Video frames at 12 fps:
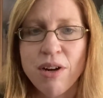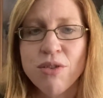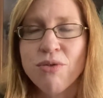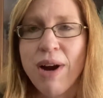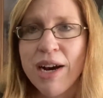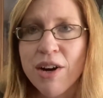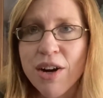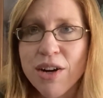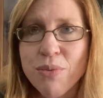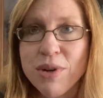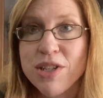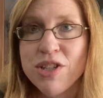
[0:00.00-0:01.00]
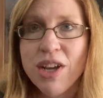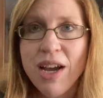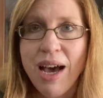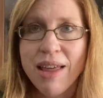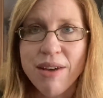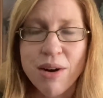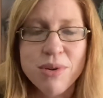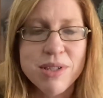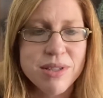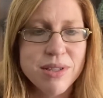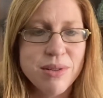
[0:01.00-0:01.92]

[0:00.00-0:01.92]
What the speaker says: on record, which I thought was